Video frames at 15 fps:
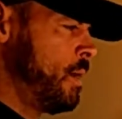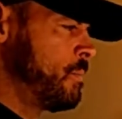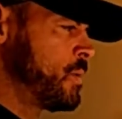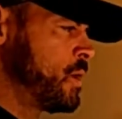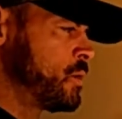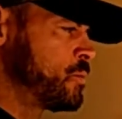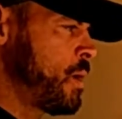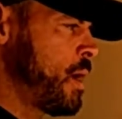
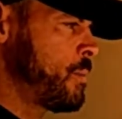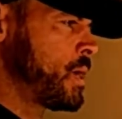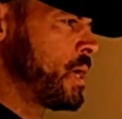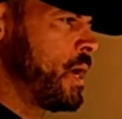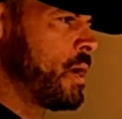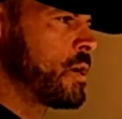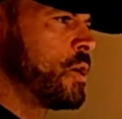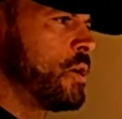There's probably
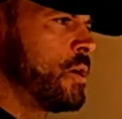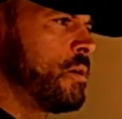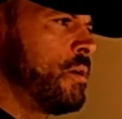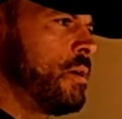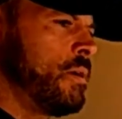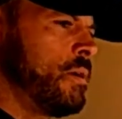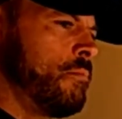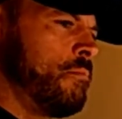a good
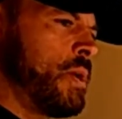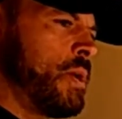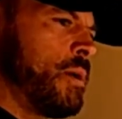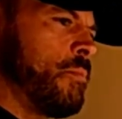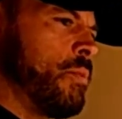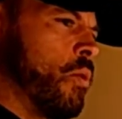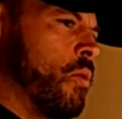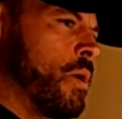medium
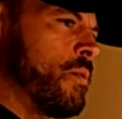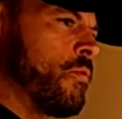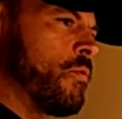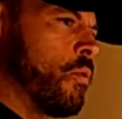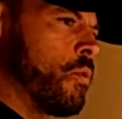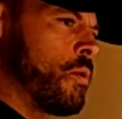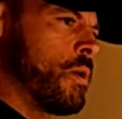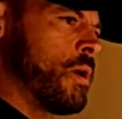point
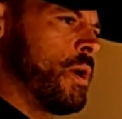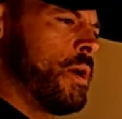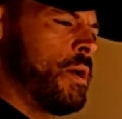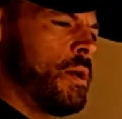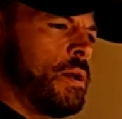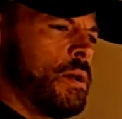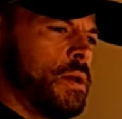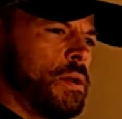for
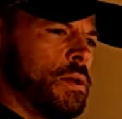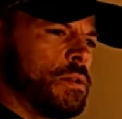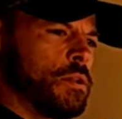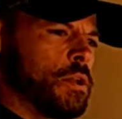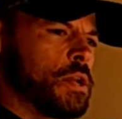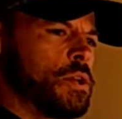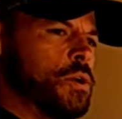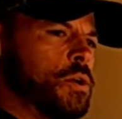
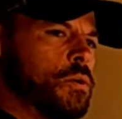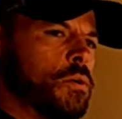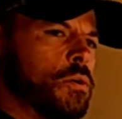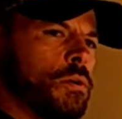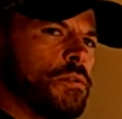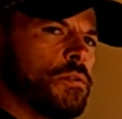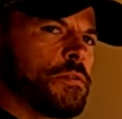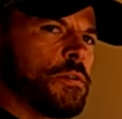looking
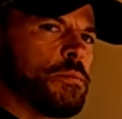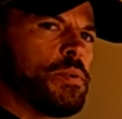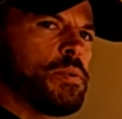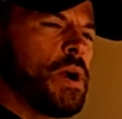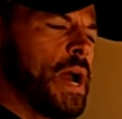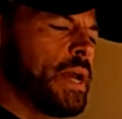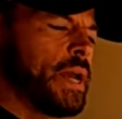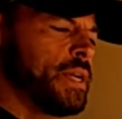cool, for
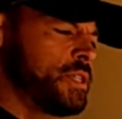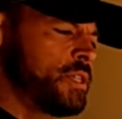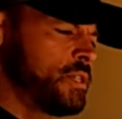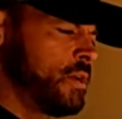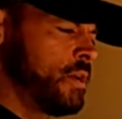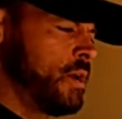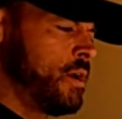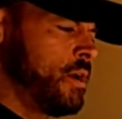
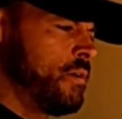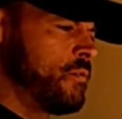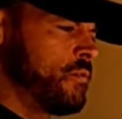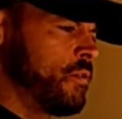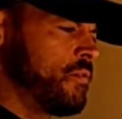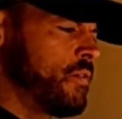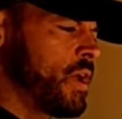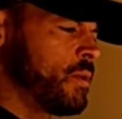price, for
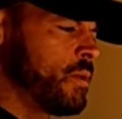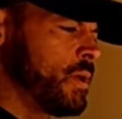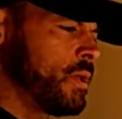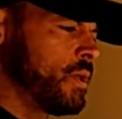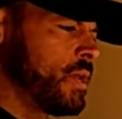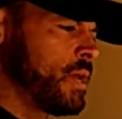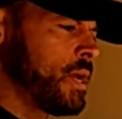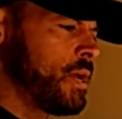
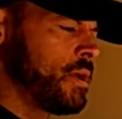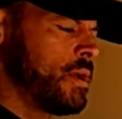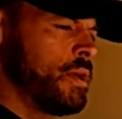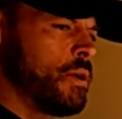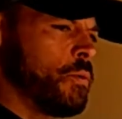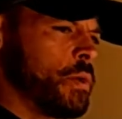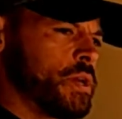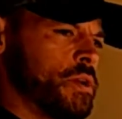availability,
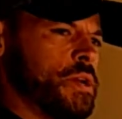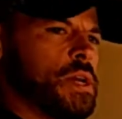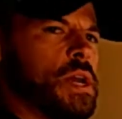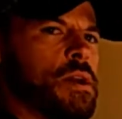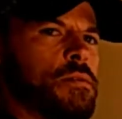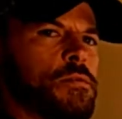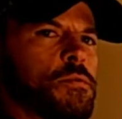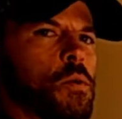what you can
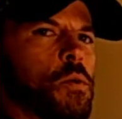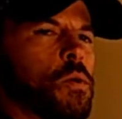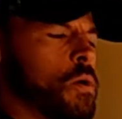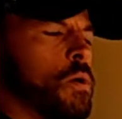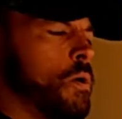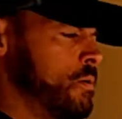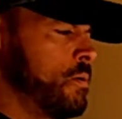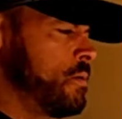get
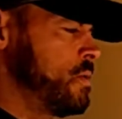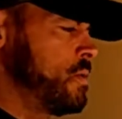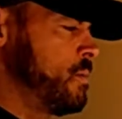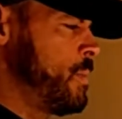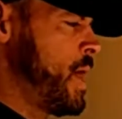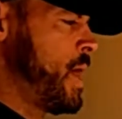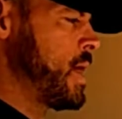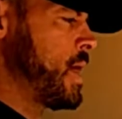for the
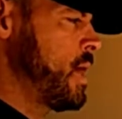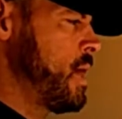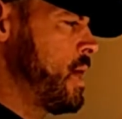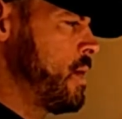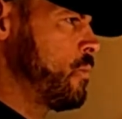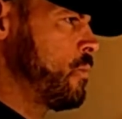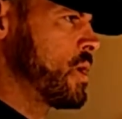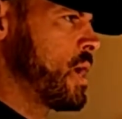bike
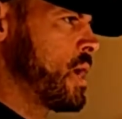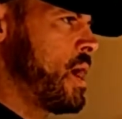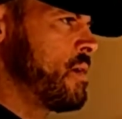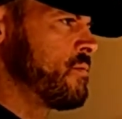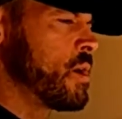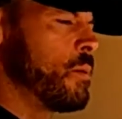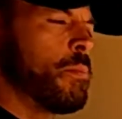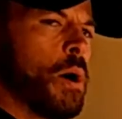and what kind of
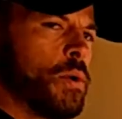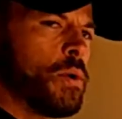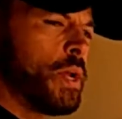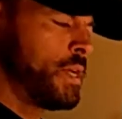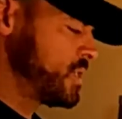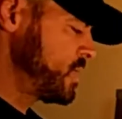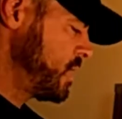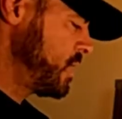components.